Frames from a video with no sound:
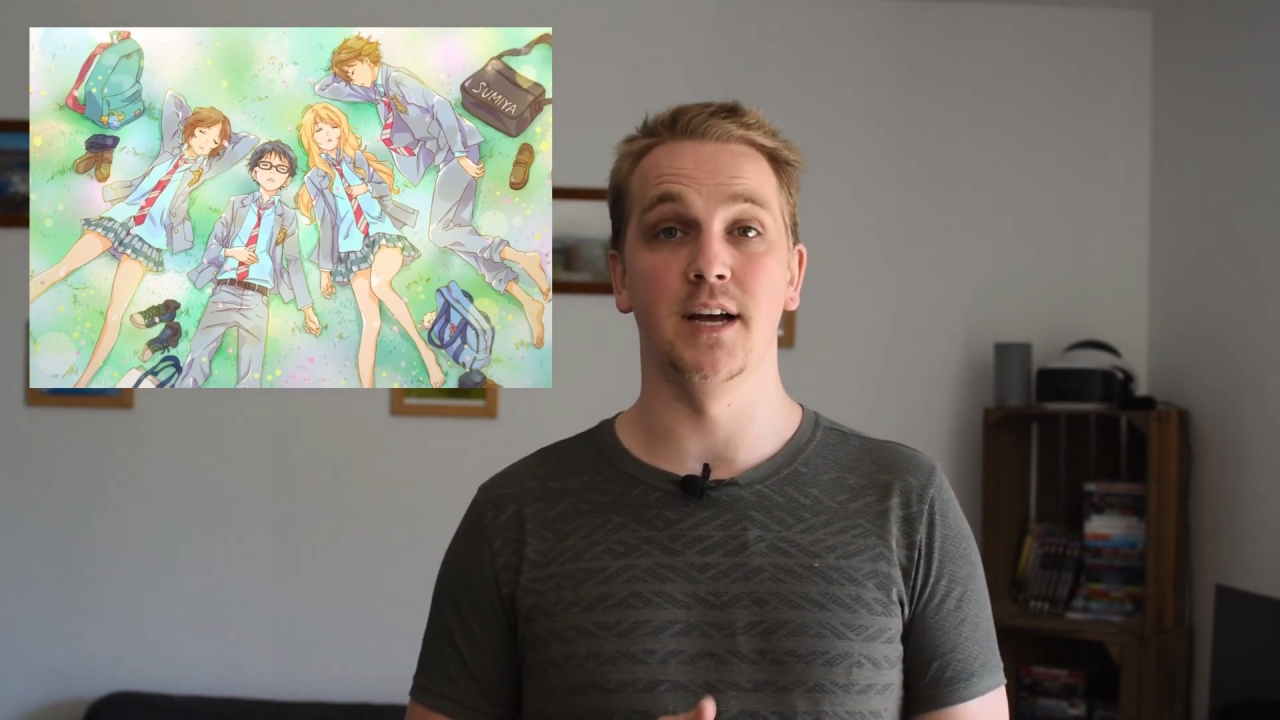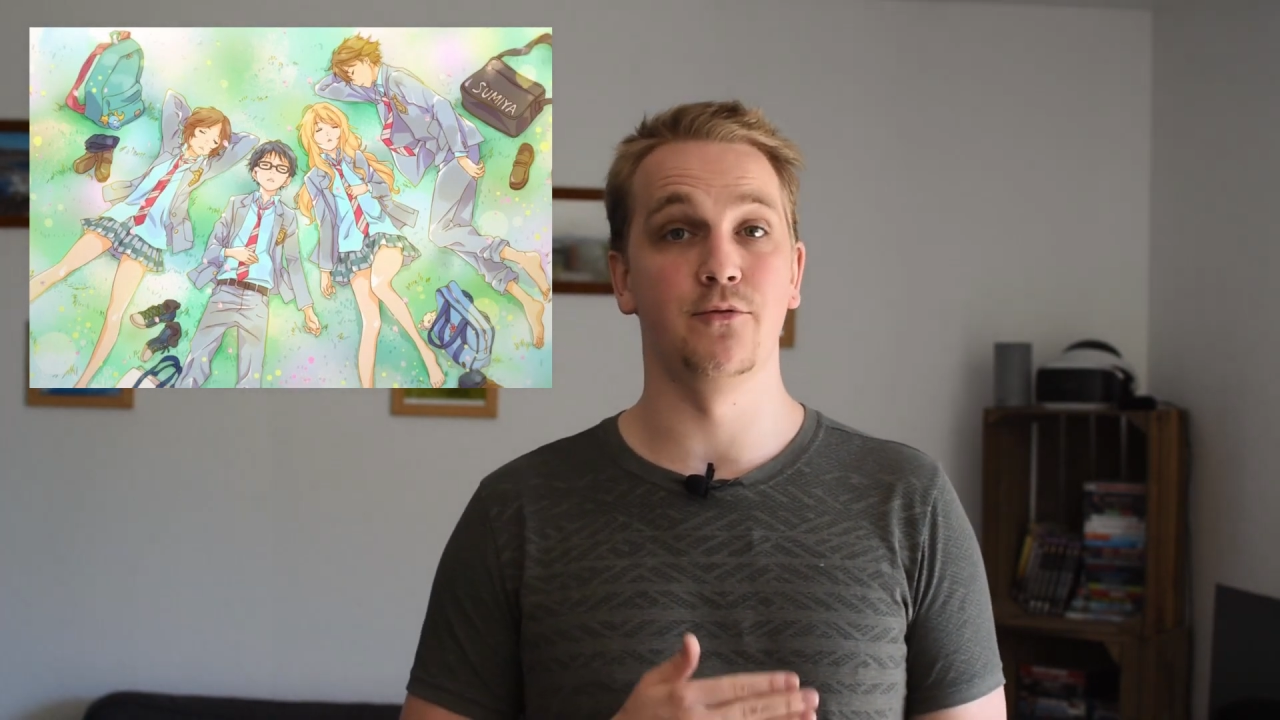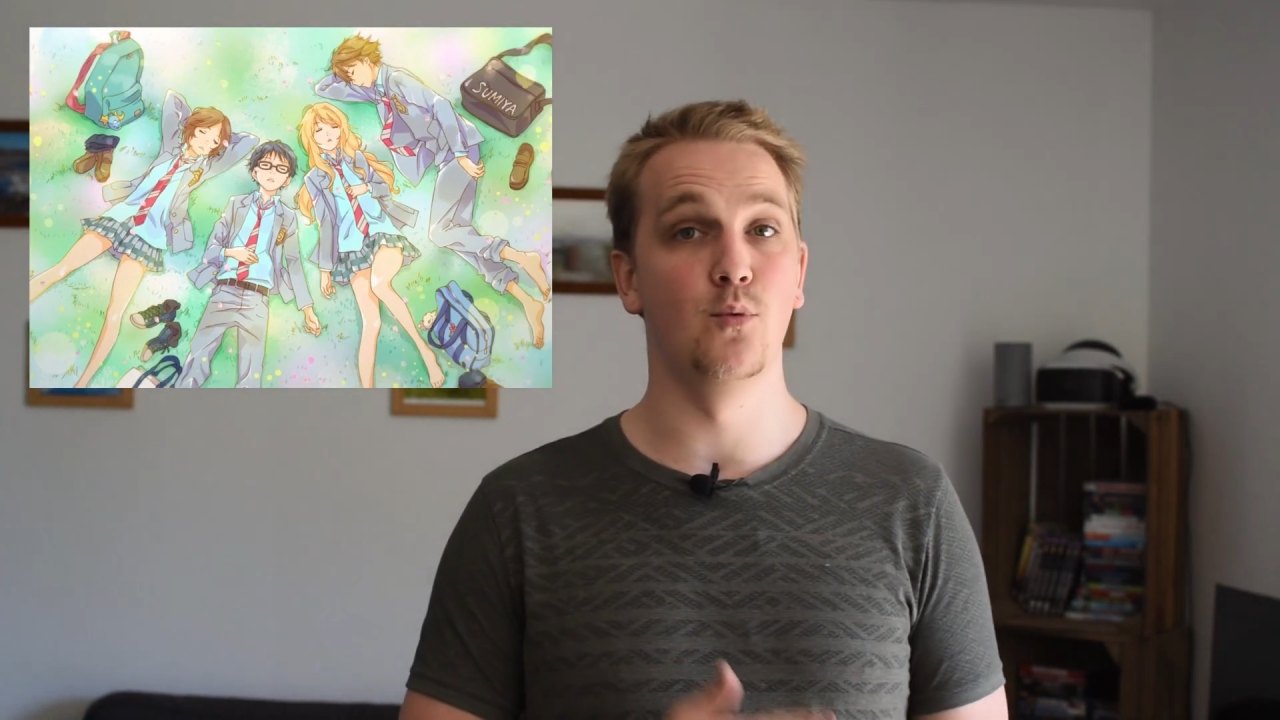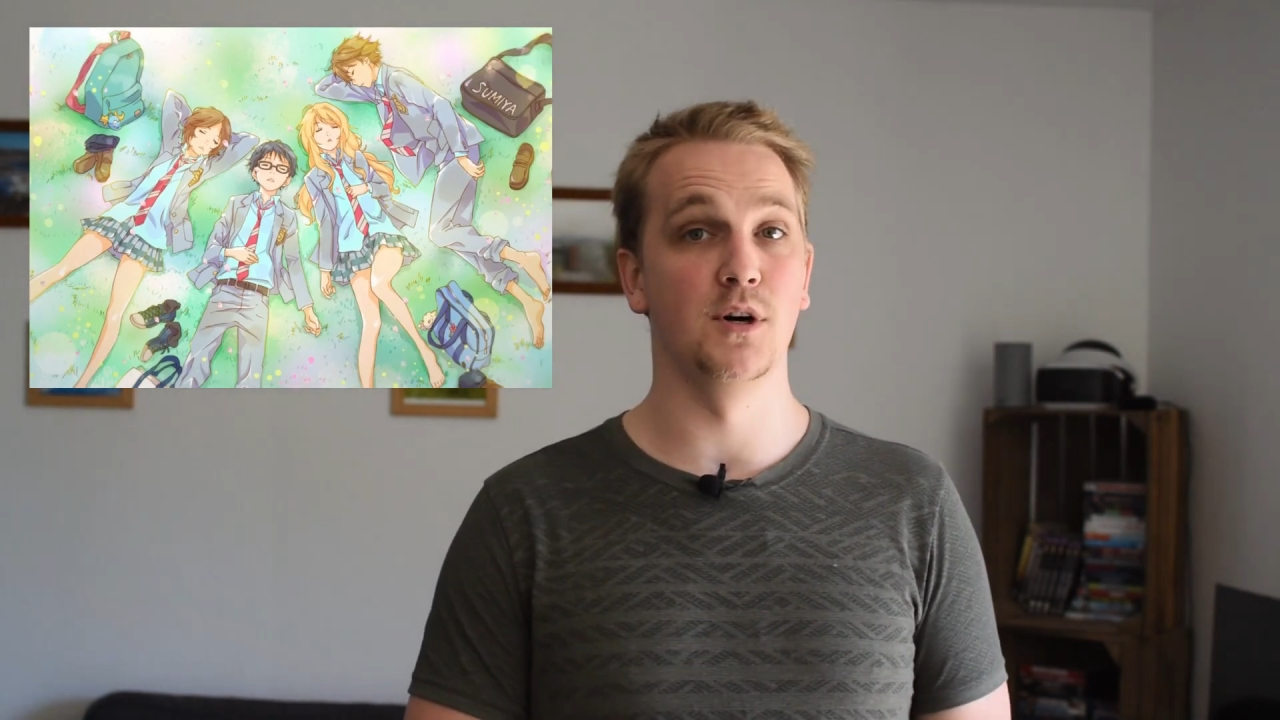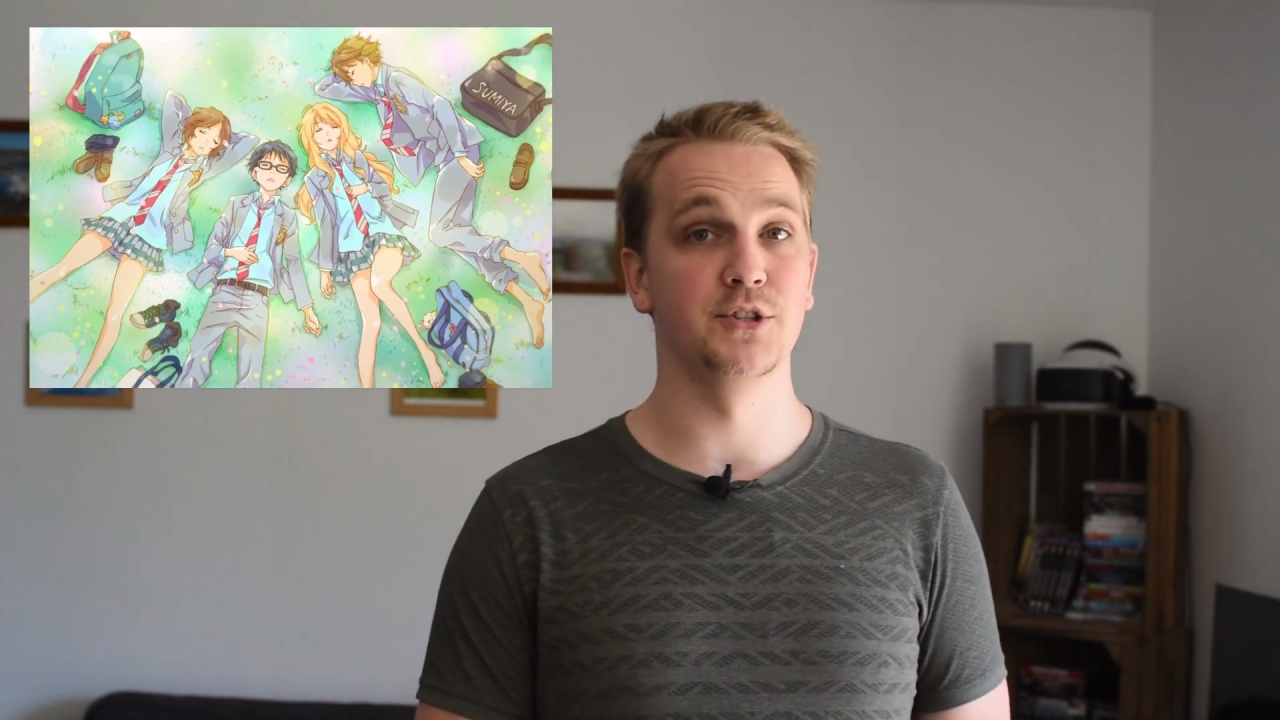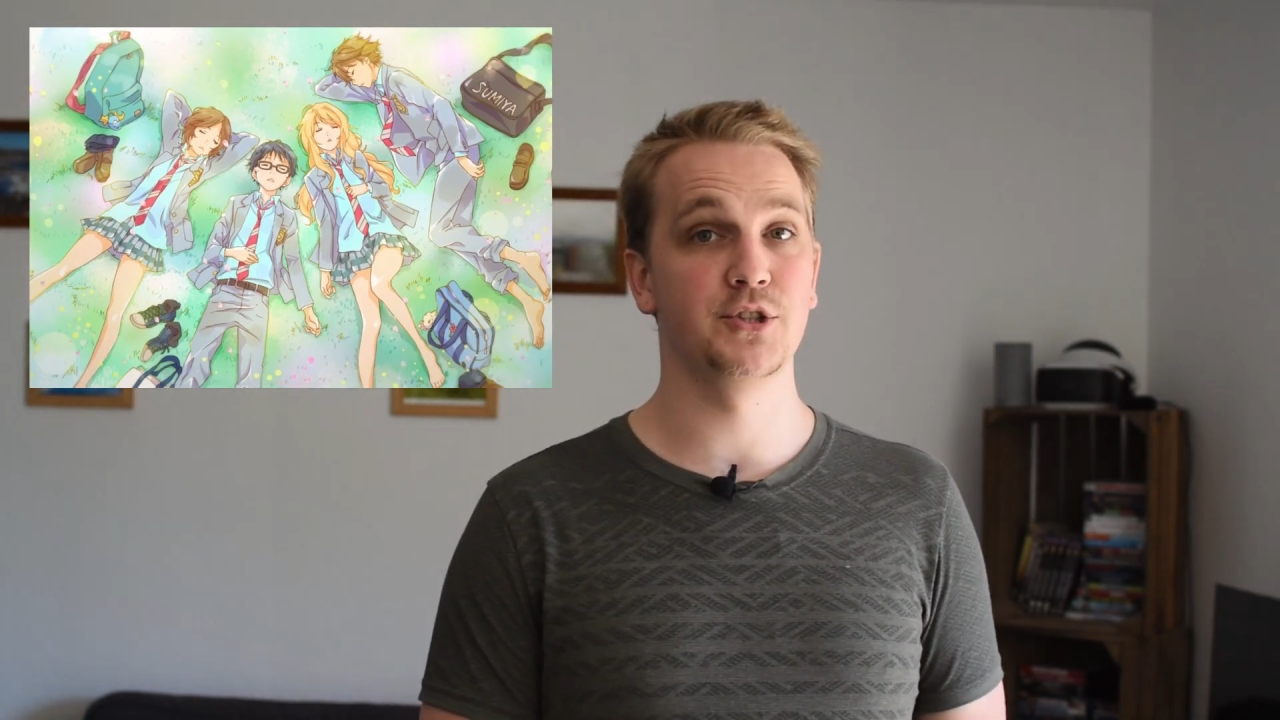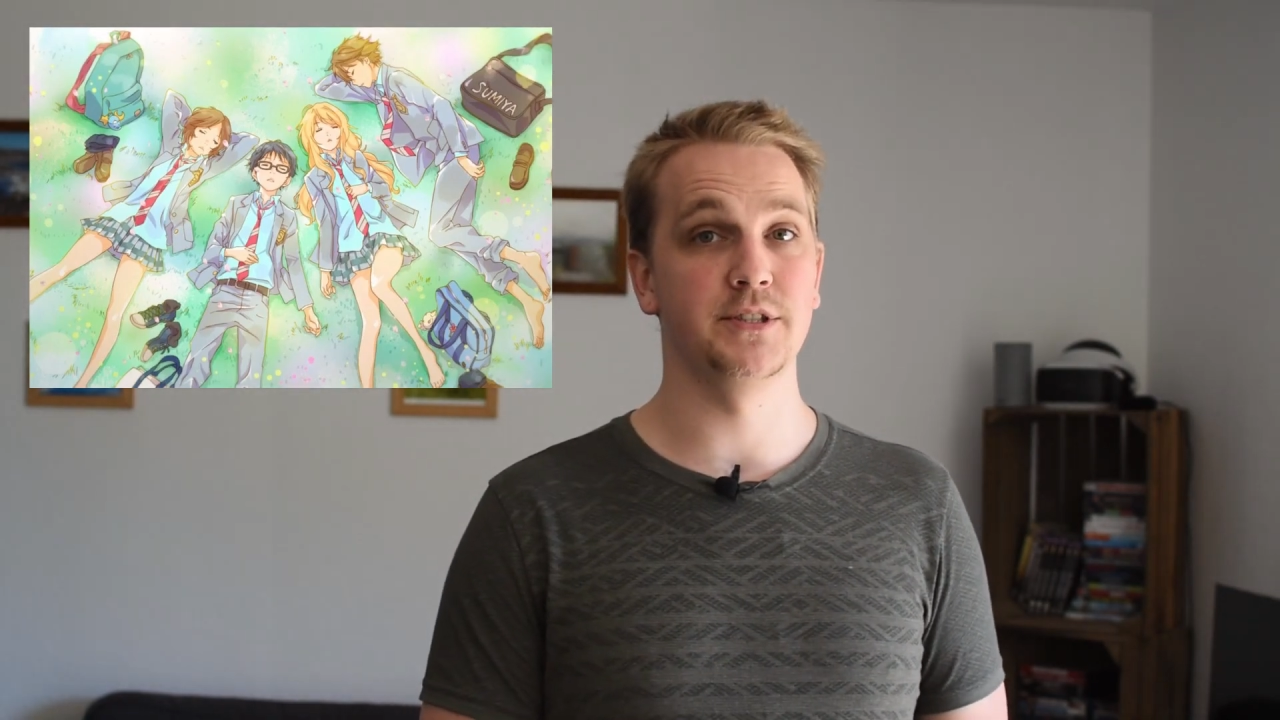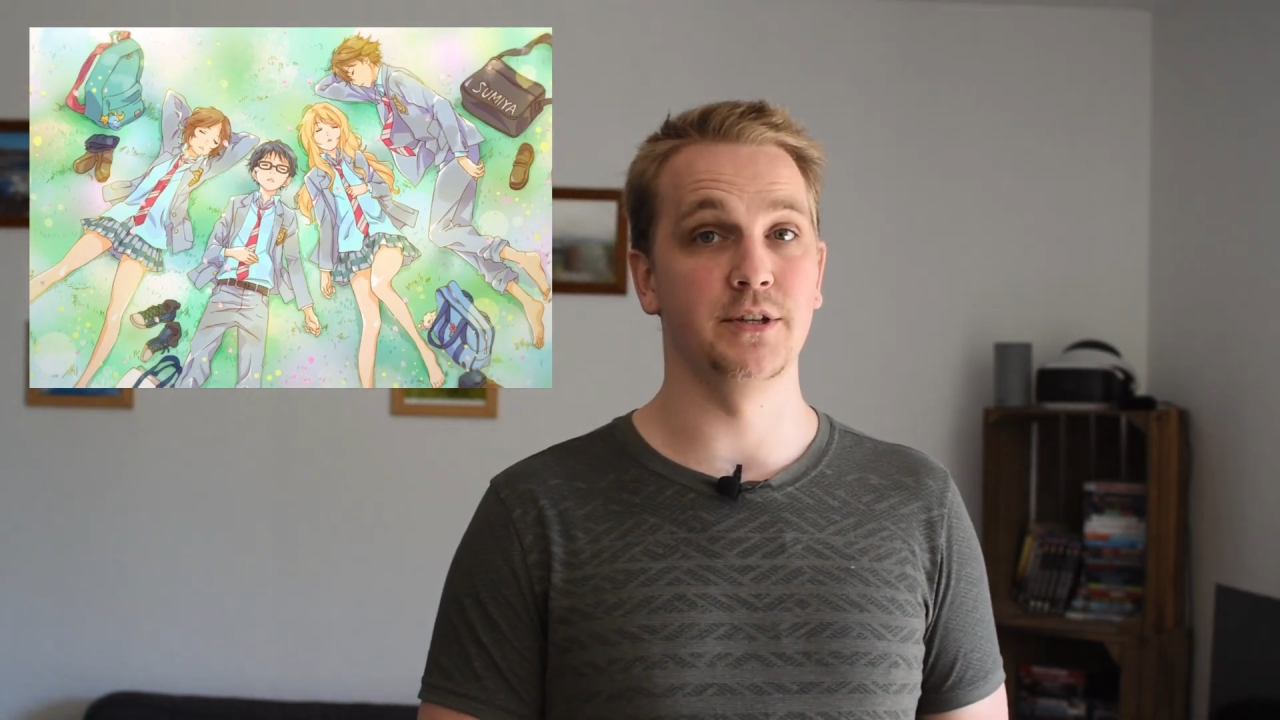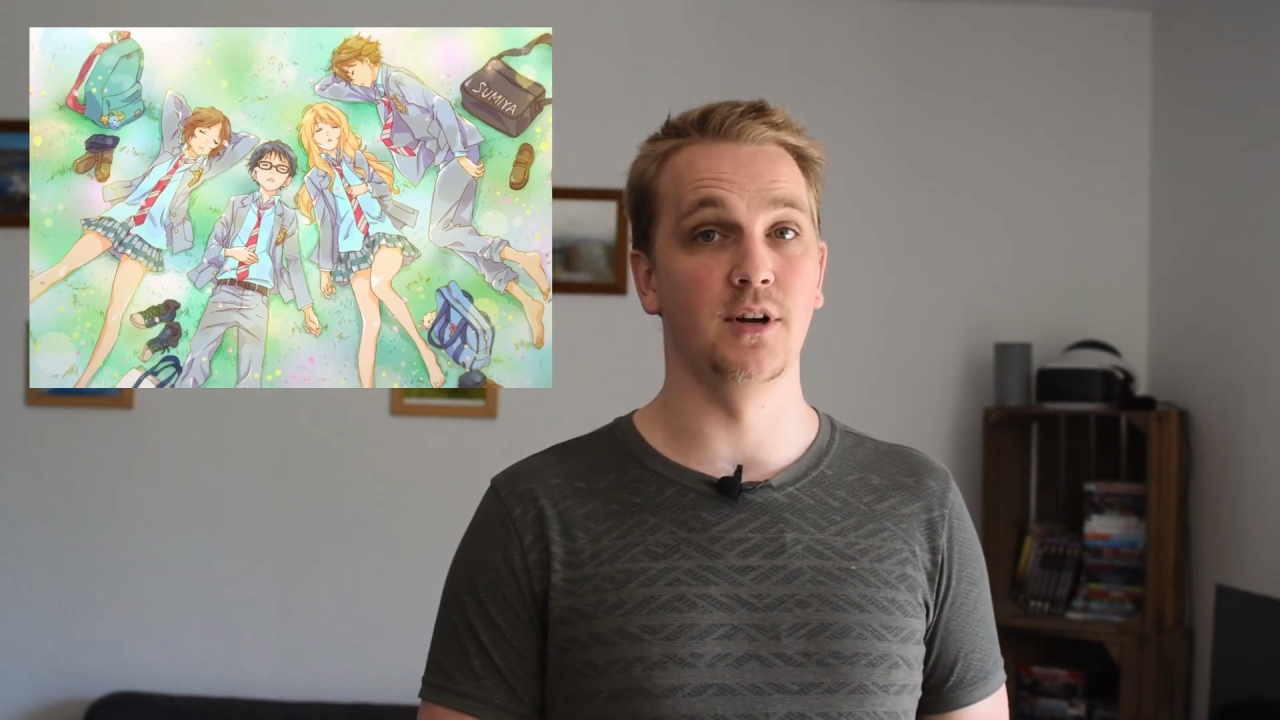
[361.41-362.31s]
have watched